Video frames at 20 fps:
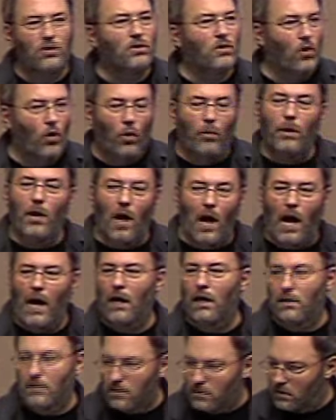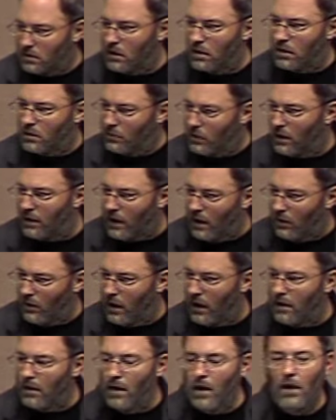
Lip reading: Coleman Hawkins tended to play that way.